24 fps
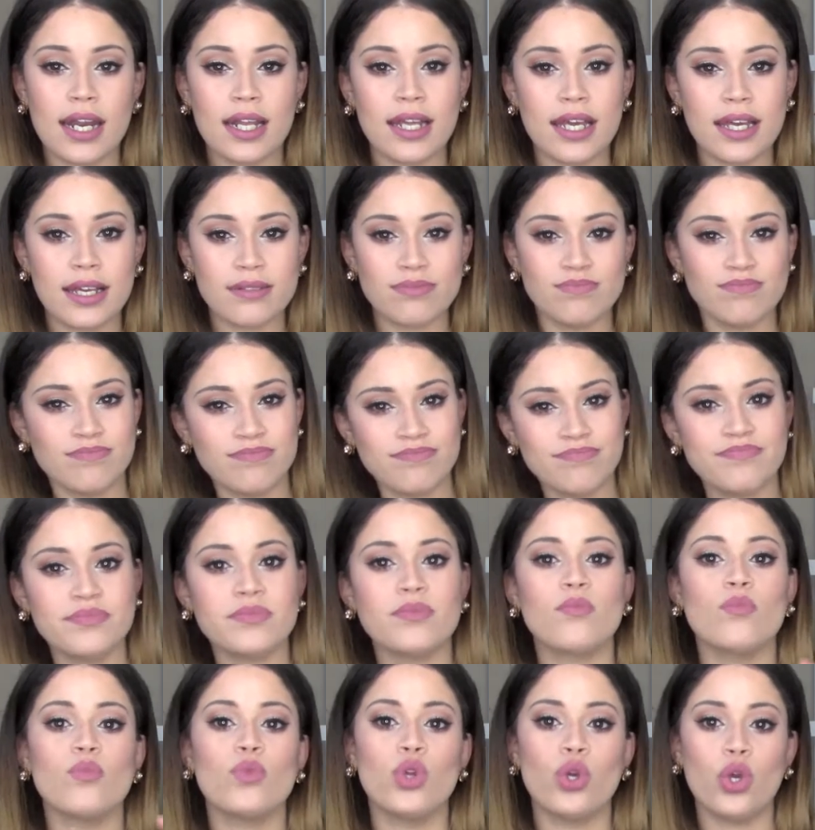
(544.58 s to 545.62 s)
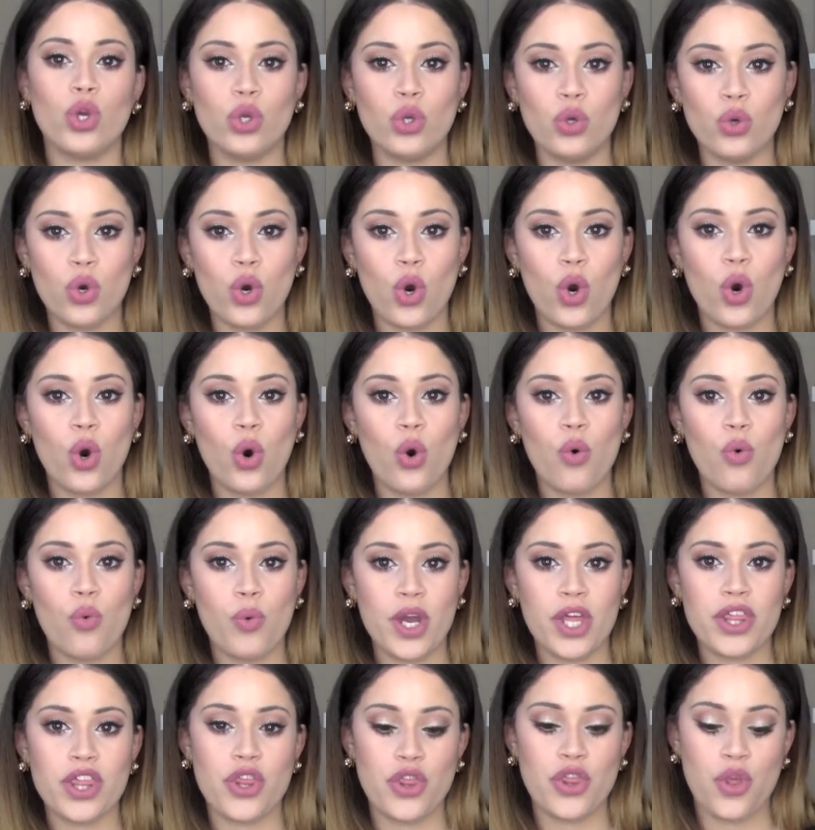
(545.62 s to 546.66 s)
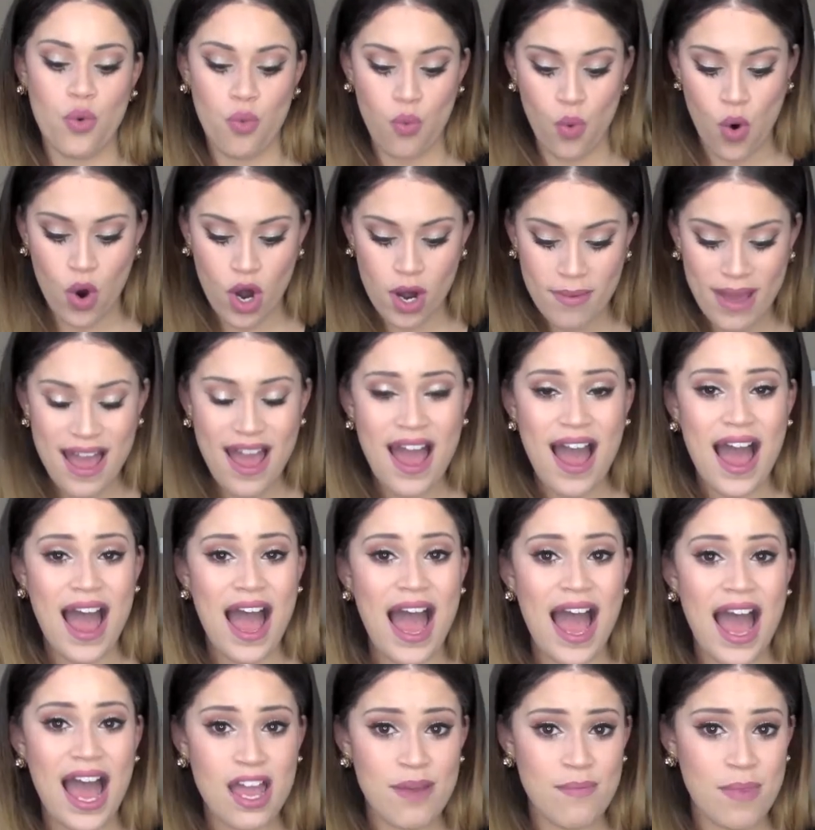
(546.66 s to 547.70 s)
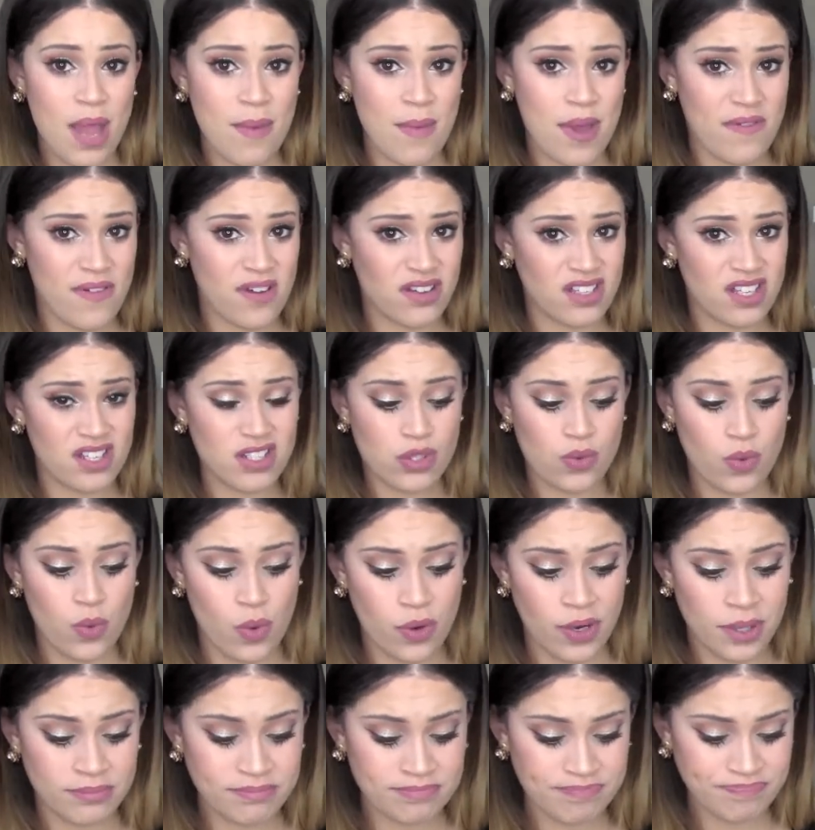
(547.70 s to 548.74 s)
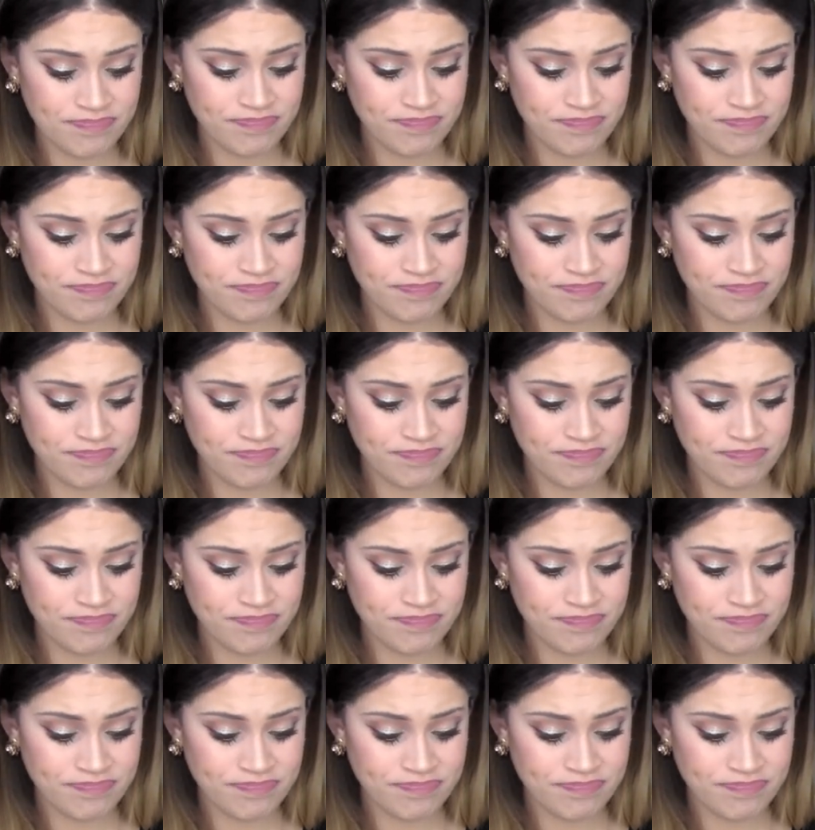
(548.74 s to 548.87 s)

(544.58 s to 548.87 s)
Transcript: like you go with the warm. I buy my foundation warm.